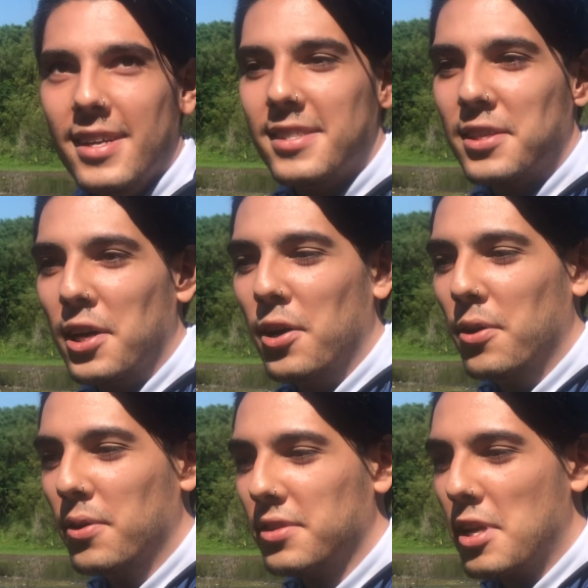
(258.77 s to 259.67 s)

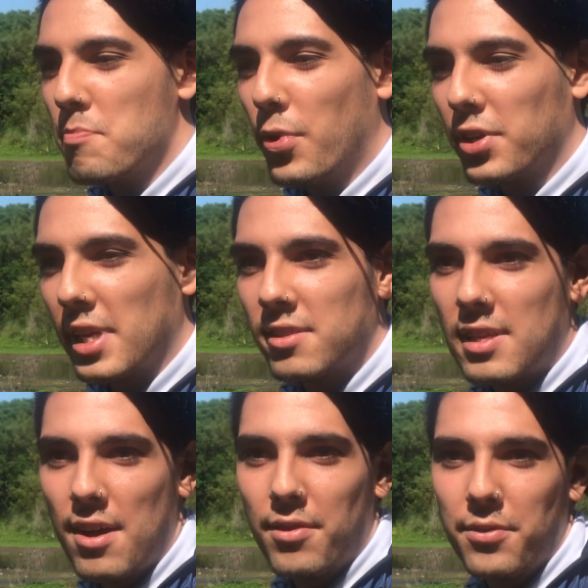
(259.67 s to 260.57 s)
So the important
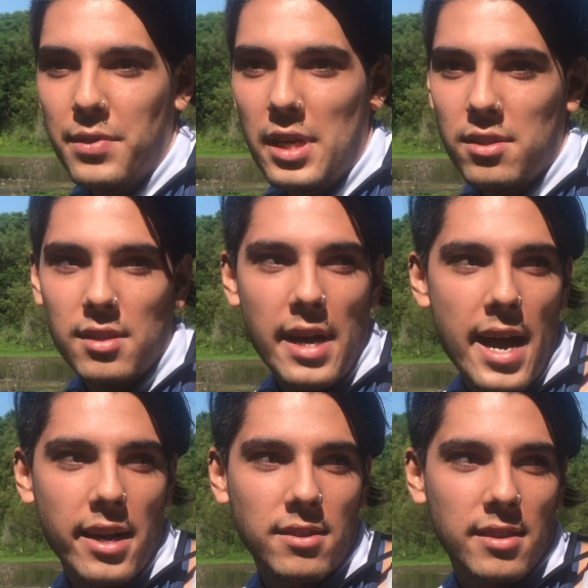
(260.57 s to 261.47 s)
stuff of these
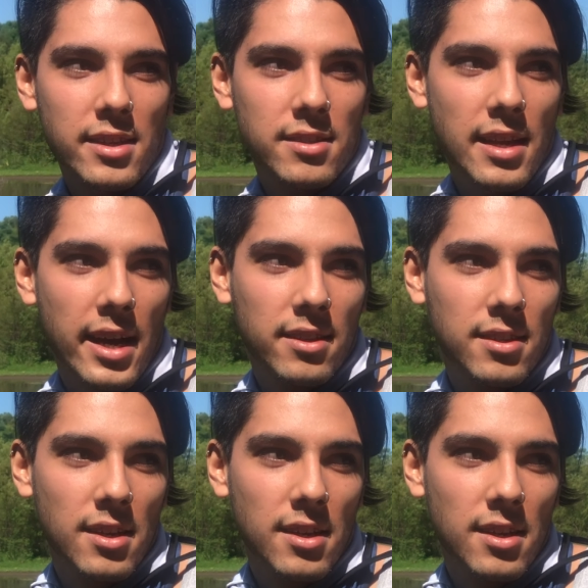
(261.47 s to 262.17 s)
guys is that